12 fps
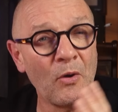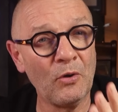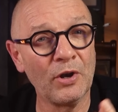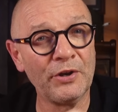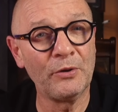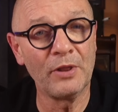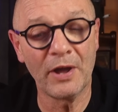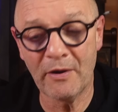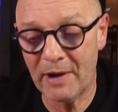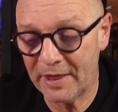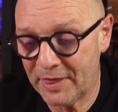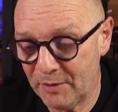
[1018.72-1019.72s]
All in all
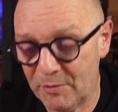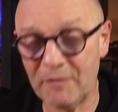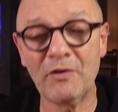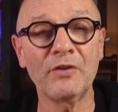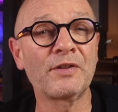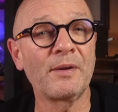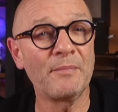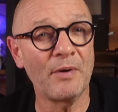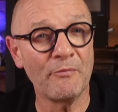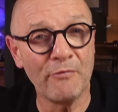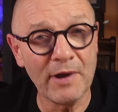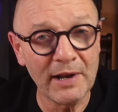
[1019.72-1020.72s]
though, I think we've got
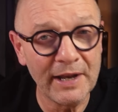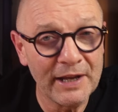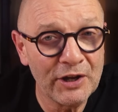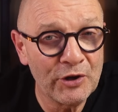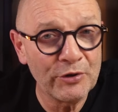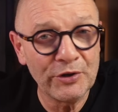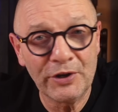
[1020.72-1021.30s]
some really good